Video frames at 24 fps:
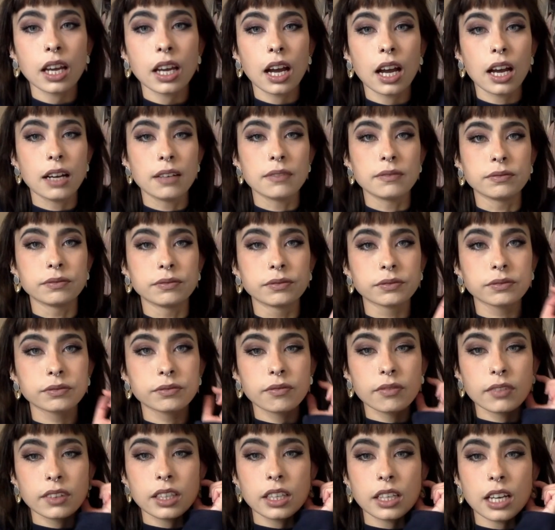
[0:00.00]

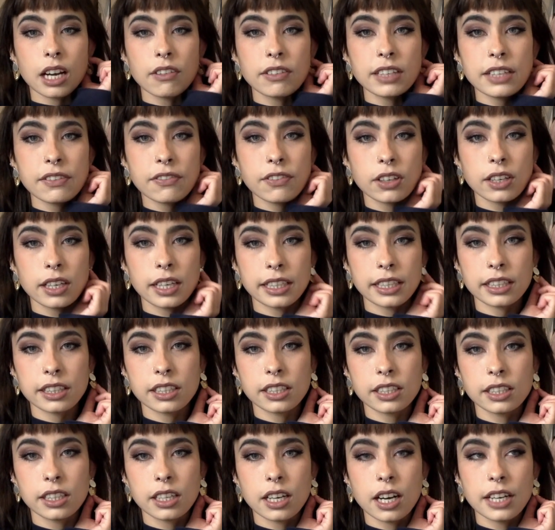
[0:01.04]
I really feel like
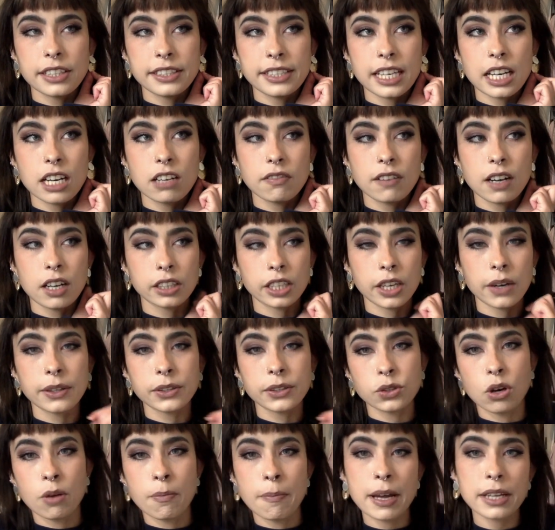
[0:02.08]
the idea around going
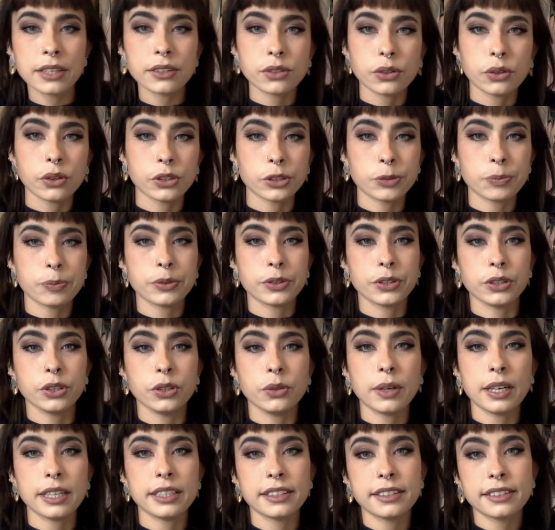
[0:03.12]
to a mental
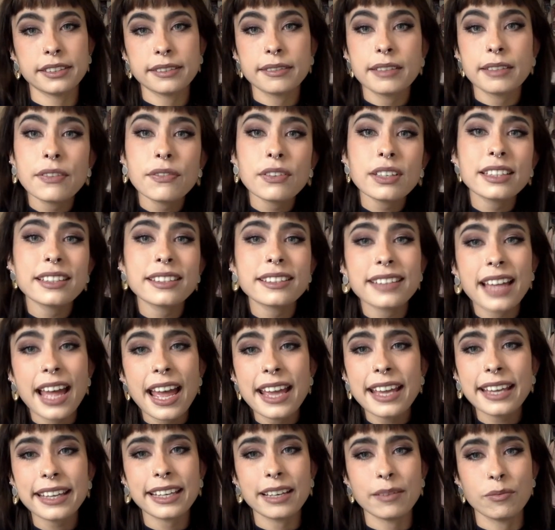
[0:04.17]
hospital and even
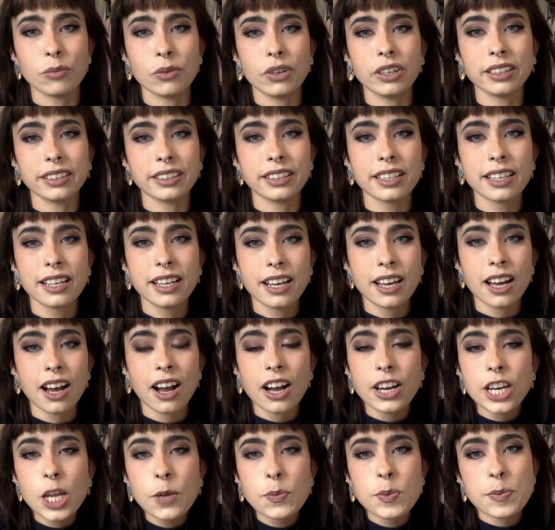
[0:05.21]
staying in one,
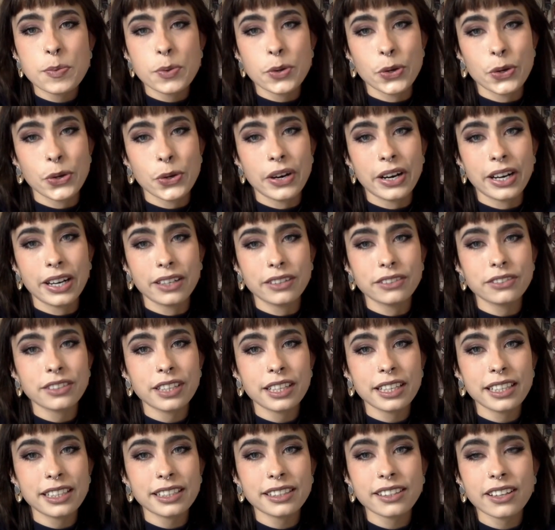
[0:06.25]
I know people who have,
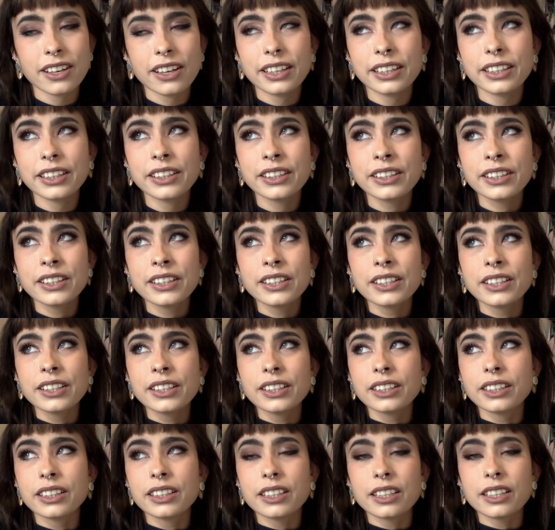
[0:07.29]
and it's like,
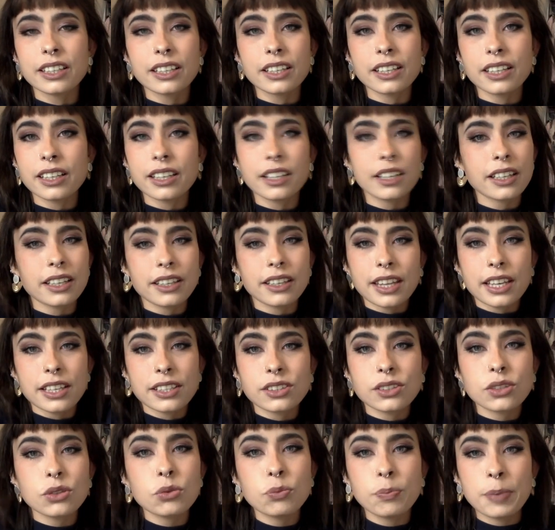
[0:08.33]
they're
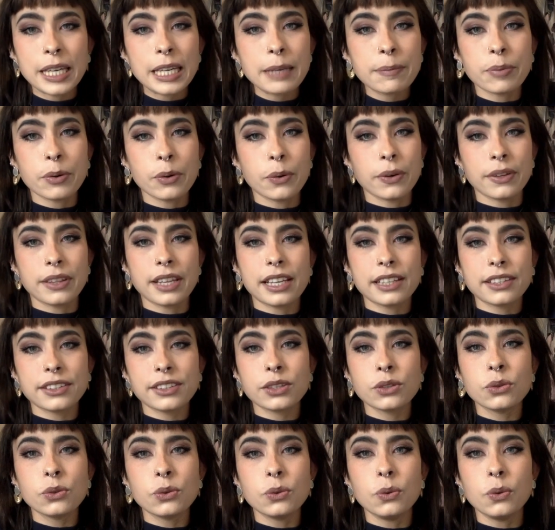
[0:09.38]
still people and they
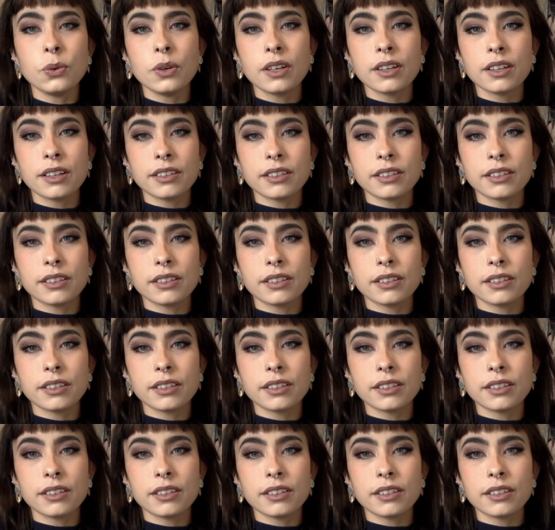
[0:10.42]
still